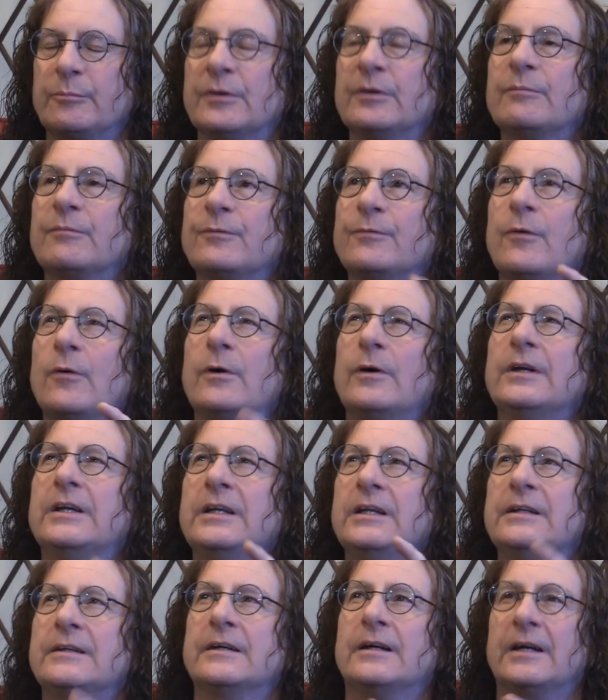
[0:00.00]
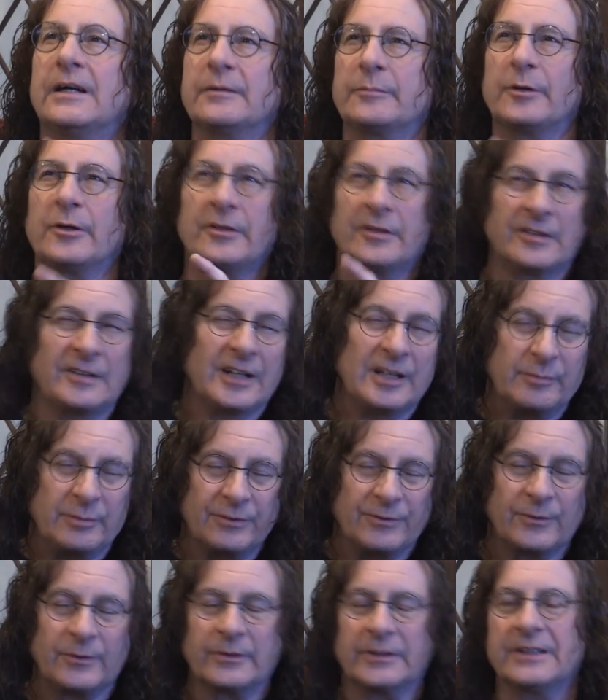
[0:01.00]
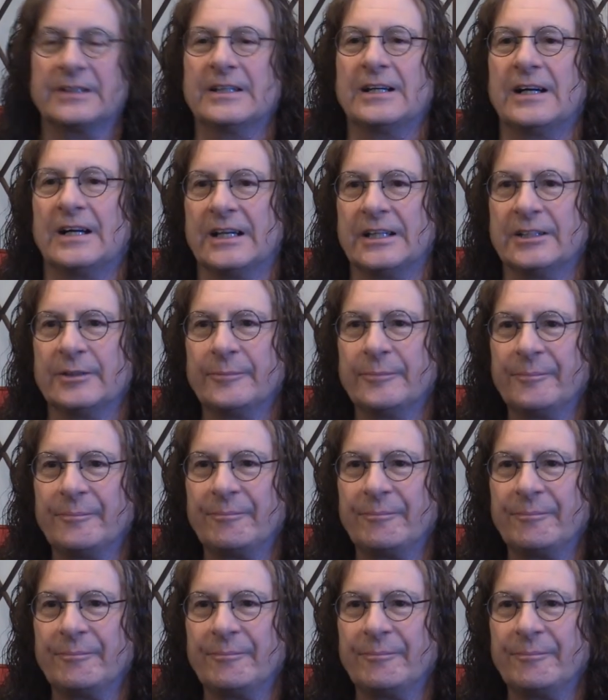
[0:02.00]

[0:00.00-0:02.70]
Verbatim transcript: before he died, about a day before he died.